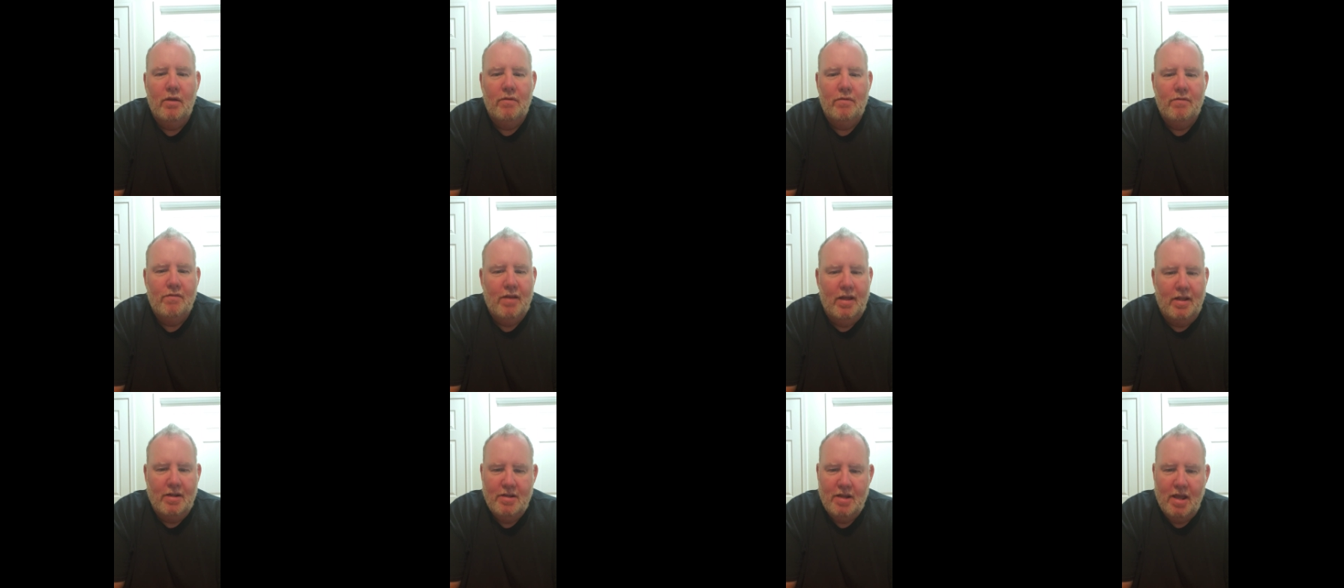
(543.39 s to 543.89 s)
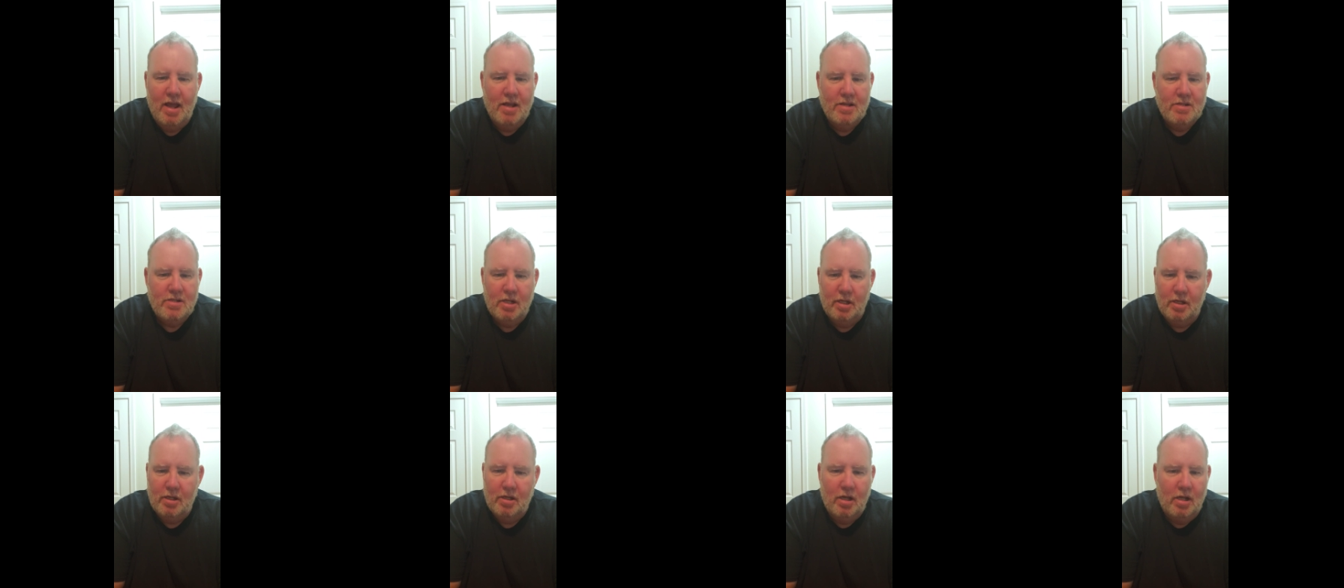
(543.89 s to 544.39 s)

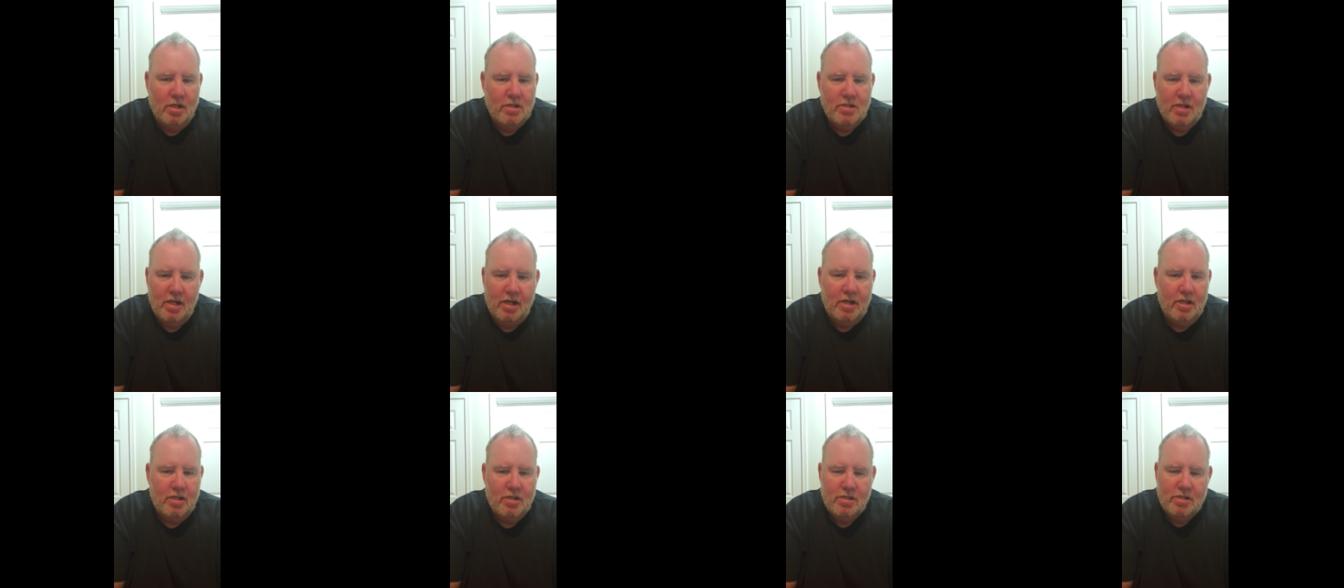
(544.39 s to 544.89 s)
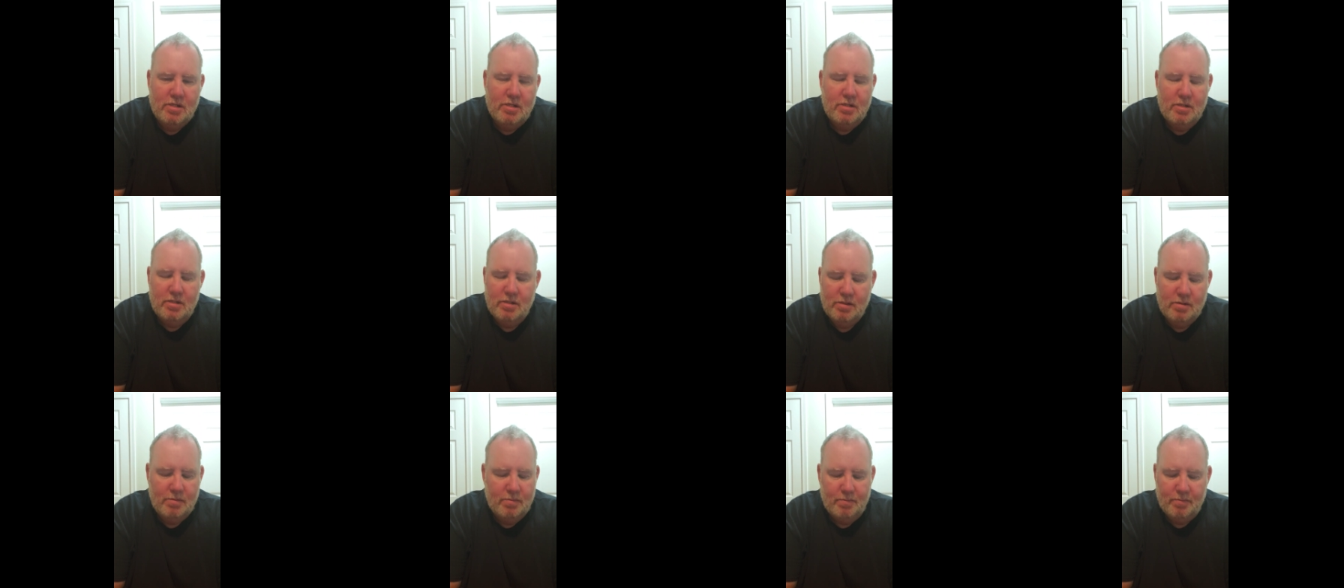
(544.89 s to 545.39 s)
Fantastic guns. They
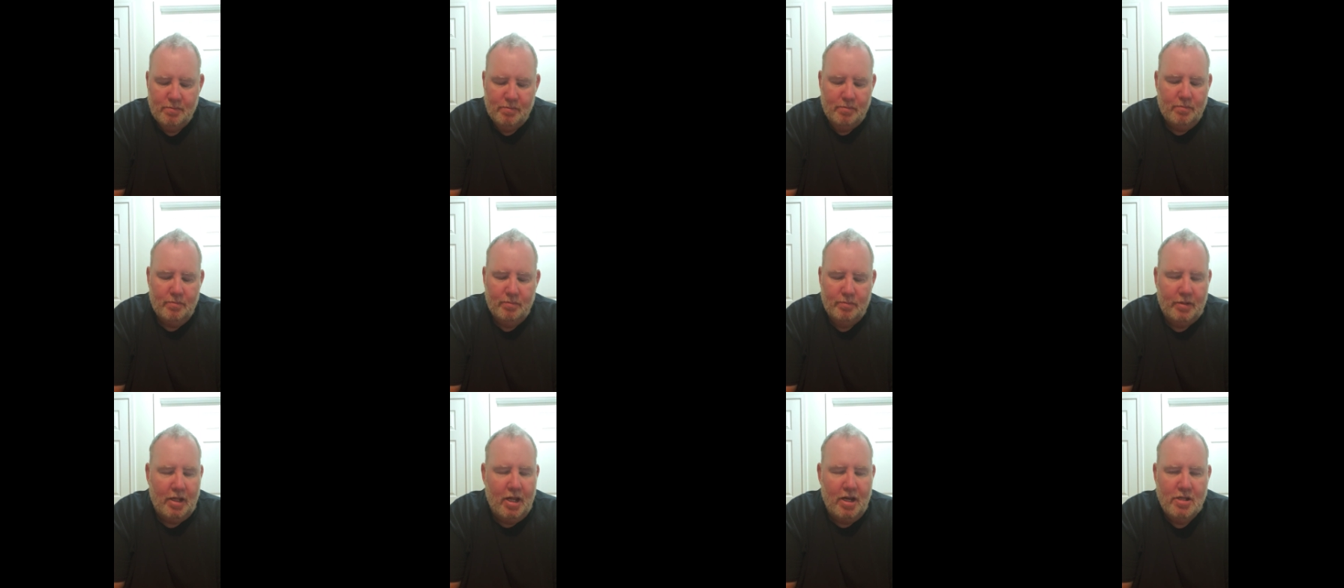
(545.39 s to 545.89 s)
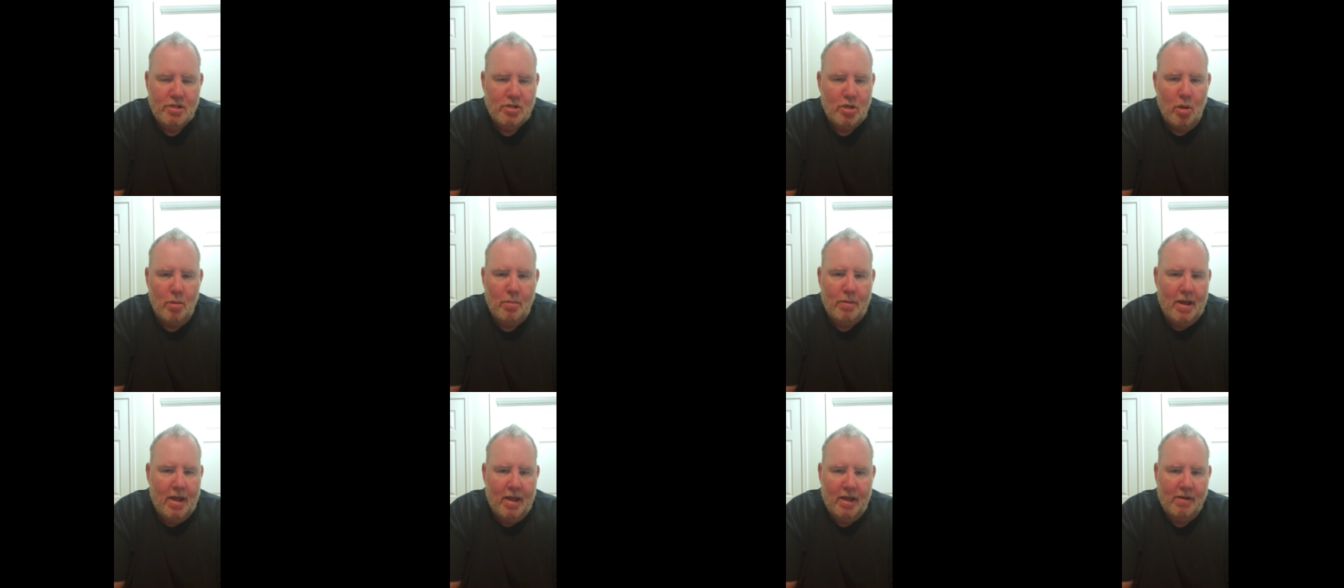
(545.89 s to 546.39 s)
just go
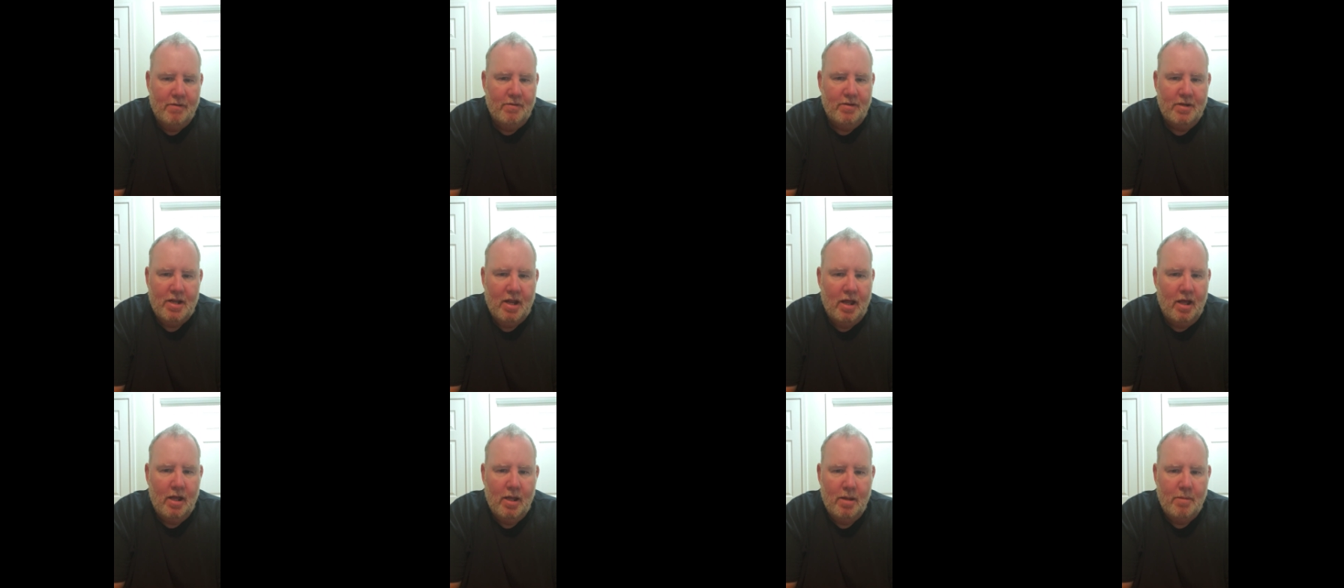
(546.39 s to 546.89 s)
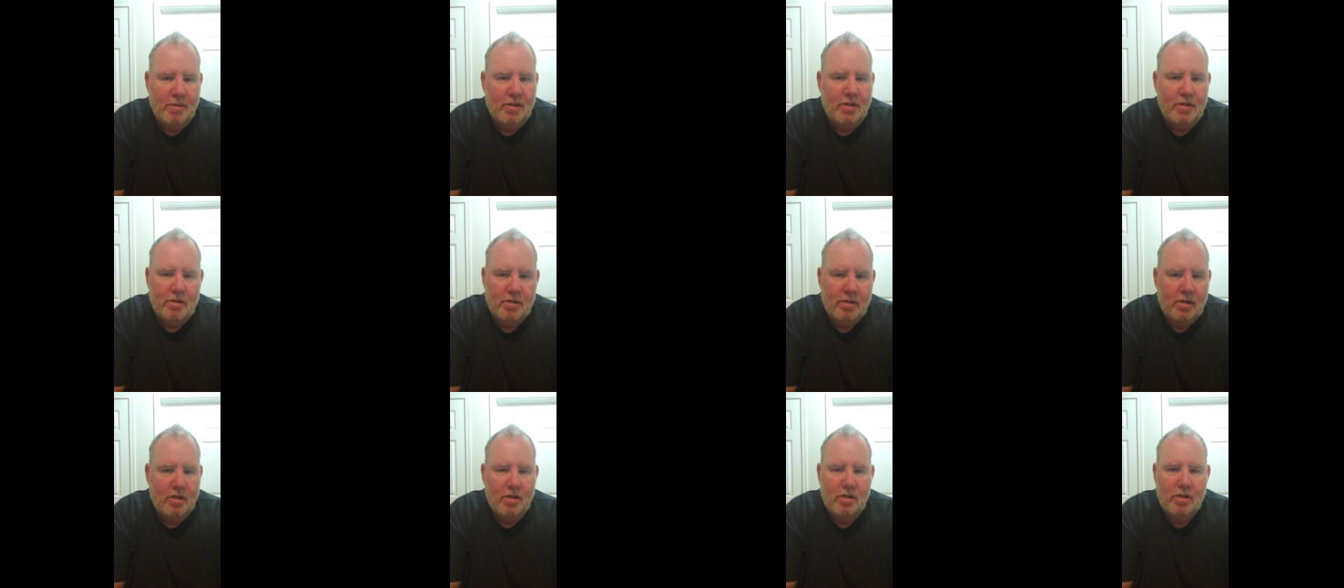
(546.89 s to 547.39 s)
bang every time,
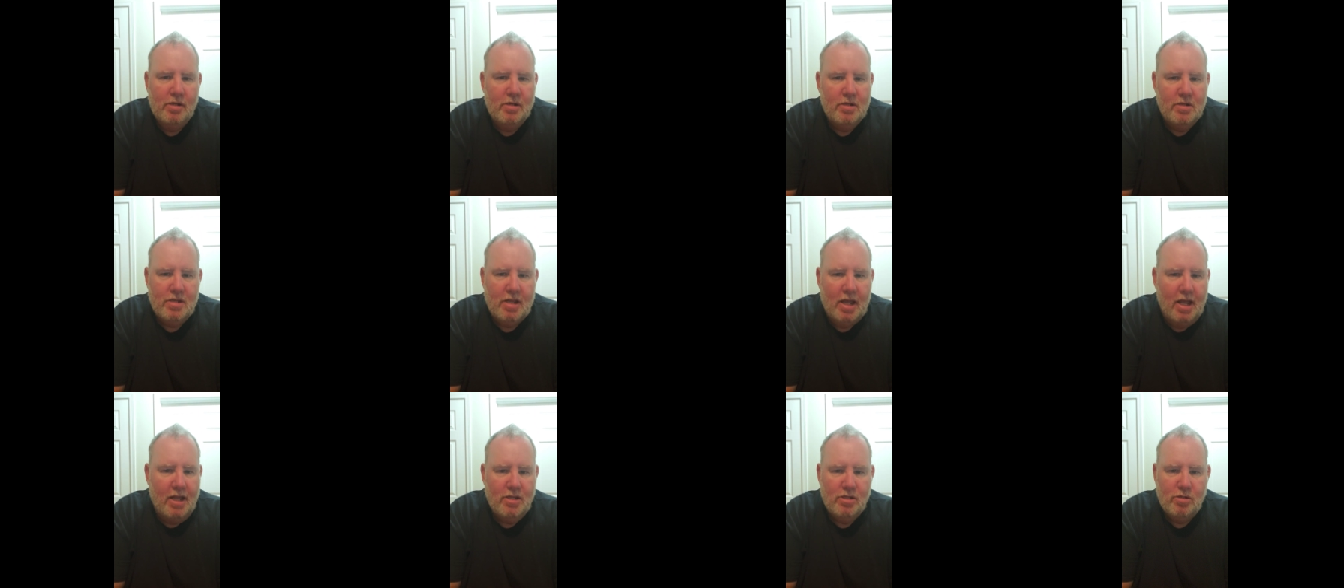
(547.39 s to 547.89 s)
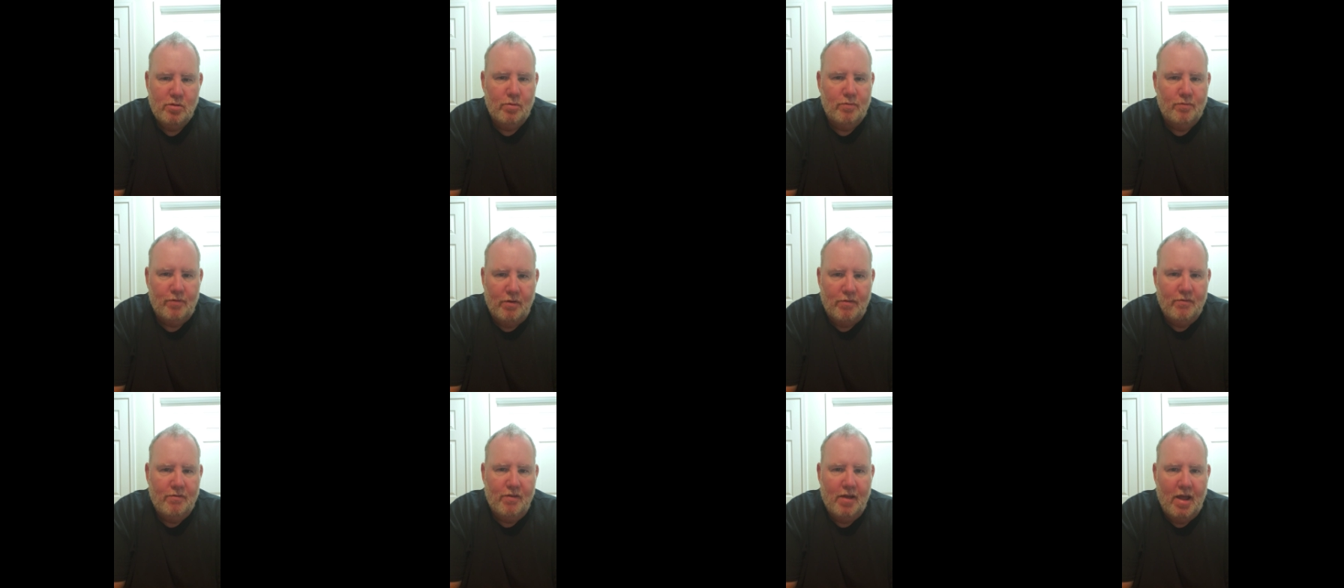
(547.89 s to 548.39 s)
and sights
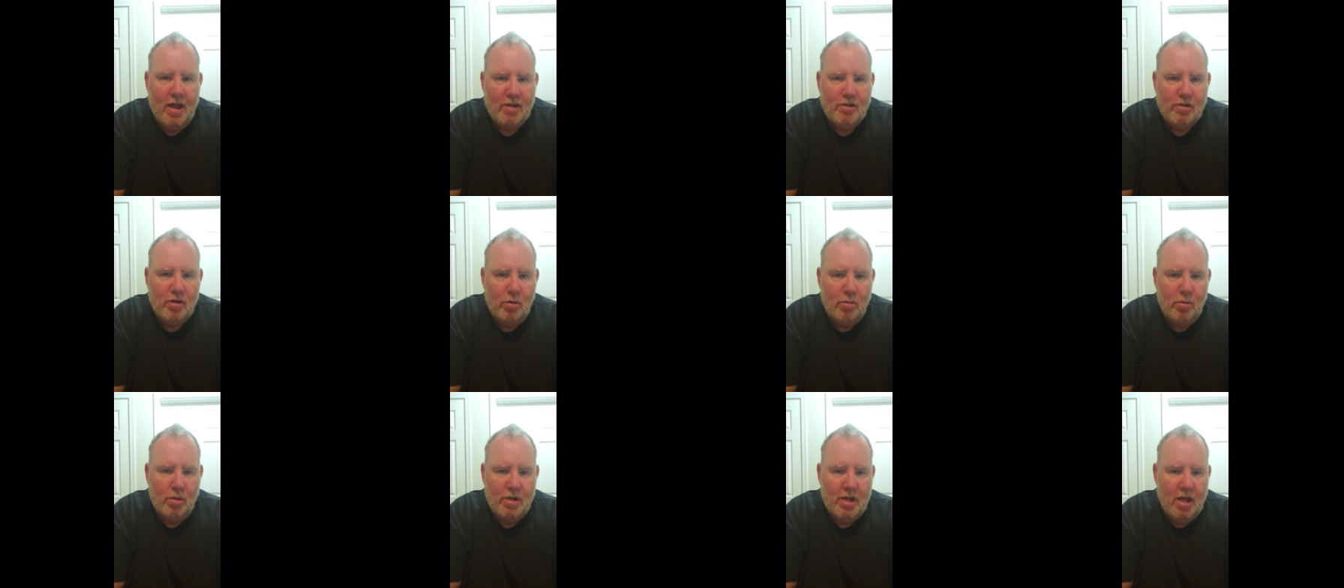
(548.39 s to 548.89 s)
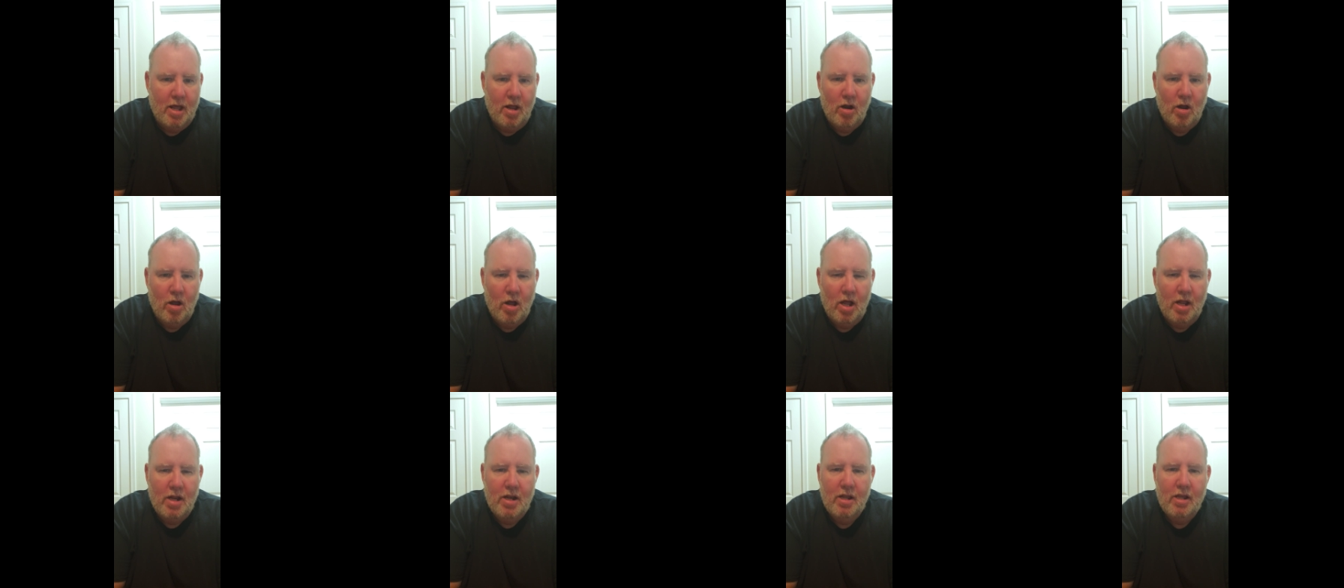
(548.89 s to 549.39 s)
from factory were dead
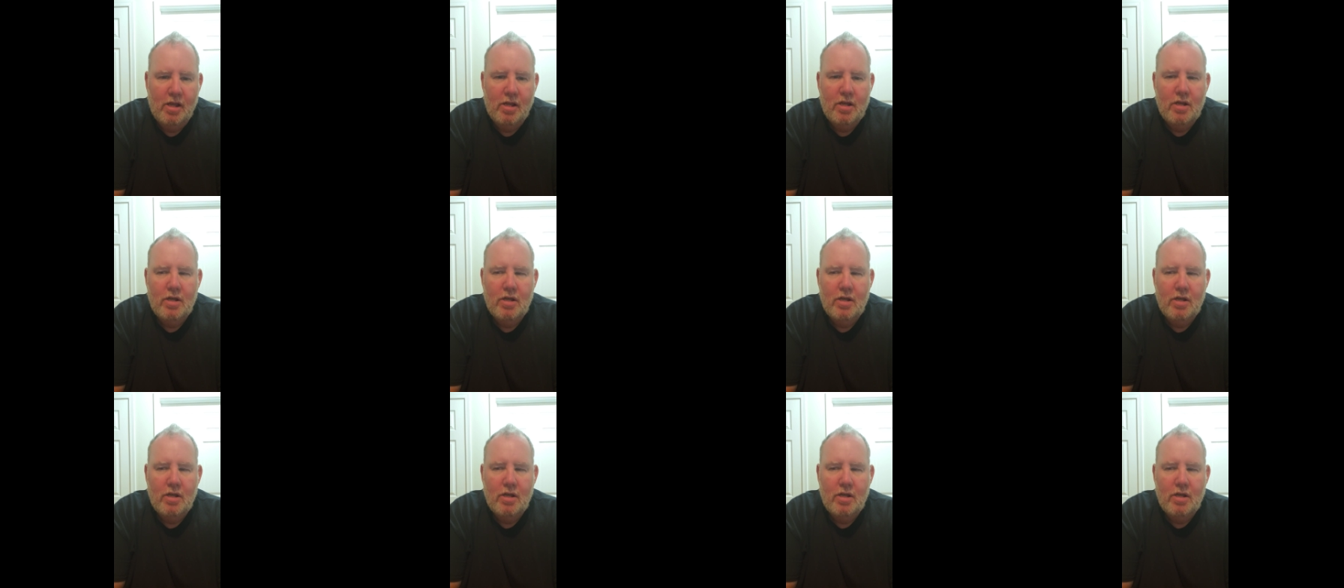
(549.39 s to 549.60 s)
on.